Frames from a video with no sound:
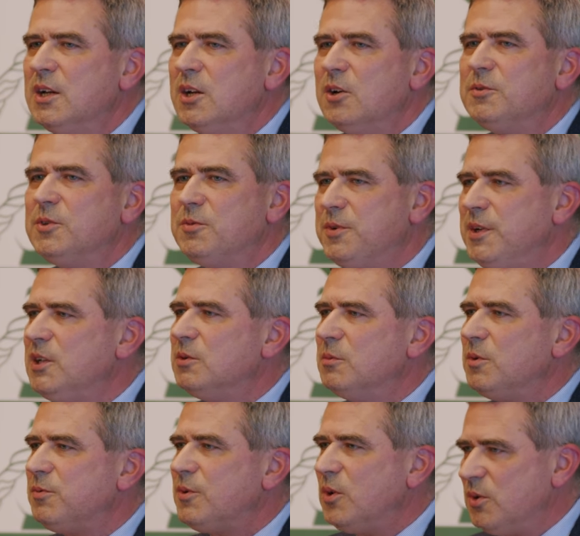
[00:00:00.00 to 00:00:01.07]
of the freedom
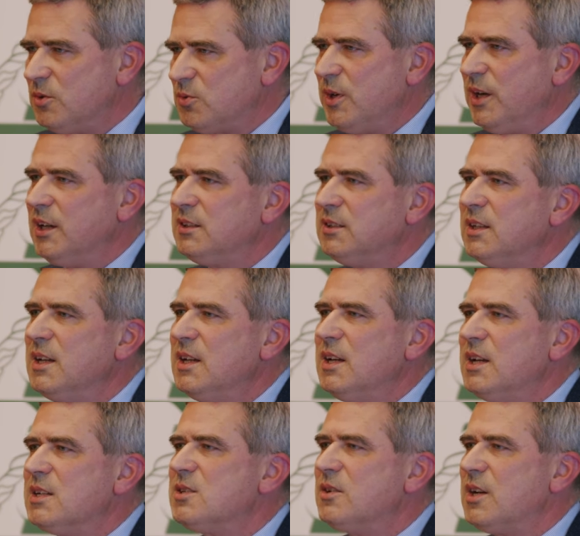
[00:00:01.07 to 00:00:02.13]
of contract
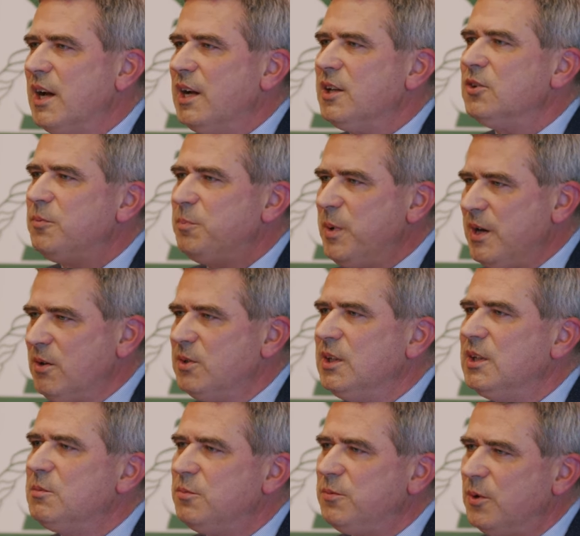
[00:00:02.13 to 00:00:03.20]
as a kind of
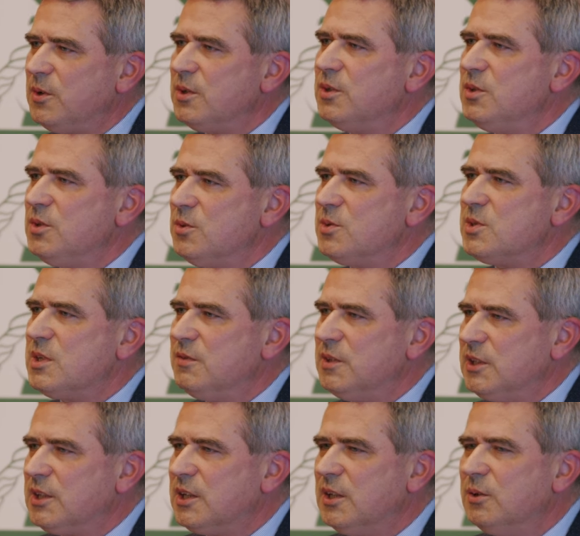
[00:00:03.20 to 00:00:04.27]
paradigm for the new
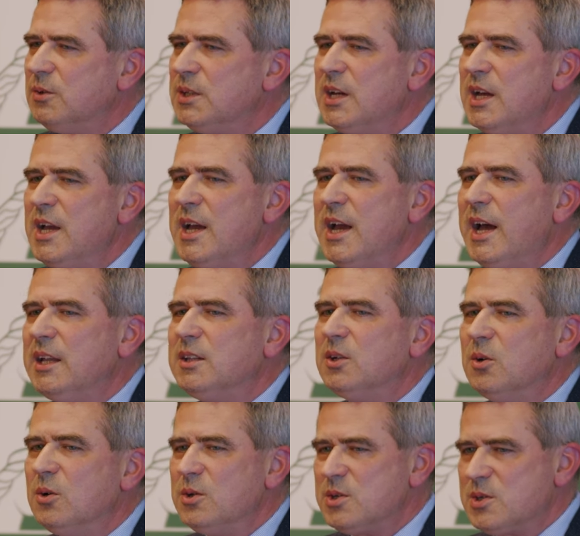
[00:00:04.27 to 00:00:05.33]
civil code, and
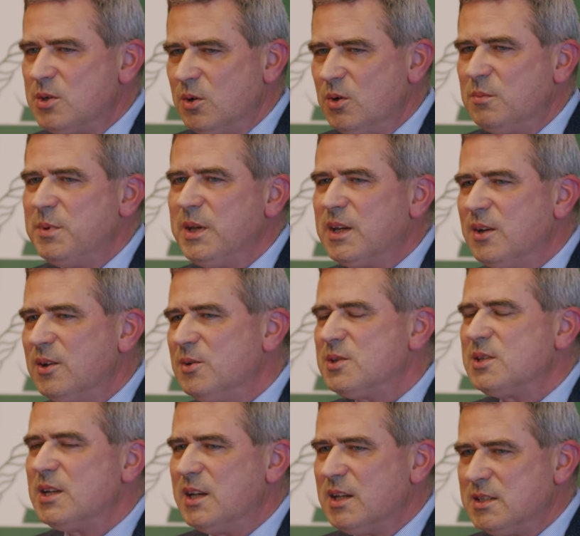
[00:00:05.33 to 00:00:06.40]
also
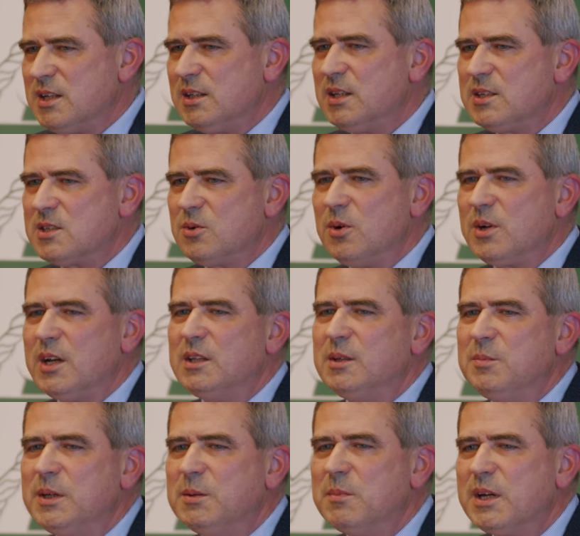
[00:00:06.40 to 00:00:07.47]
because, as it has already
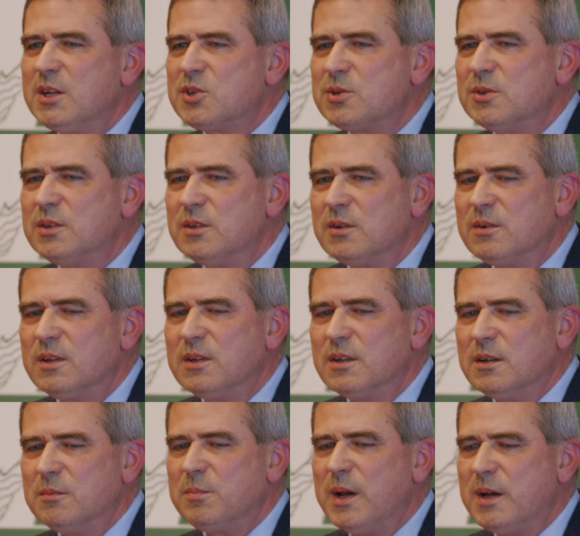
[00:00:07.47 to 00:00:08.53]
been mentioned
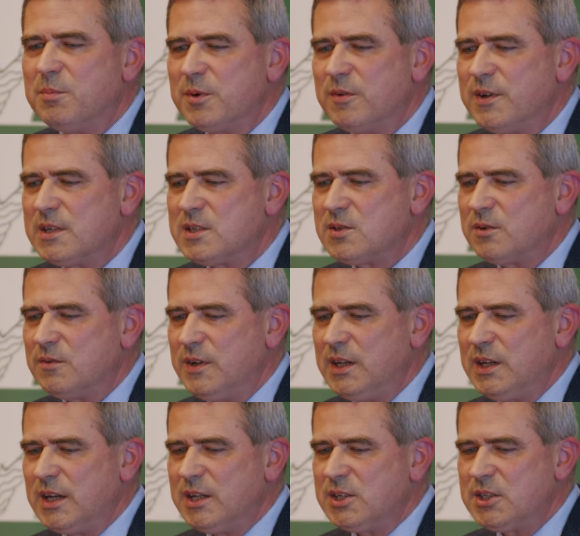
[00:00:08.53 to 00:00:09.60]
by Professor
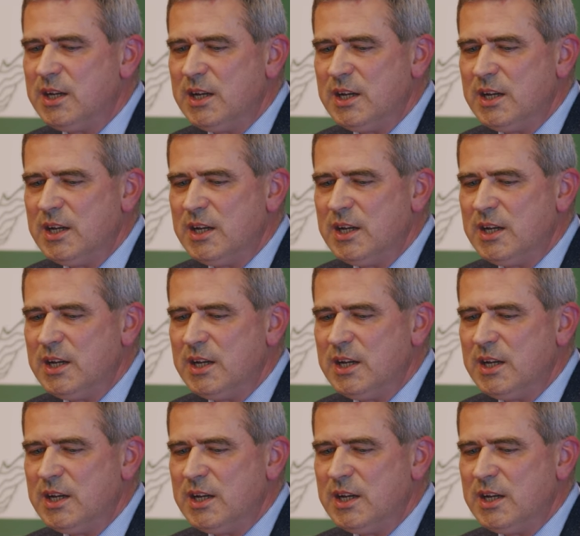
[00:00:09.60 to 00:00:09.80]
Vékás,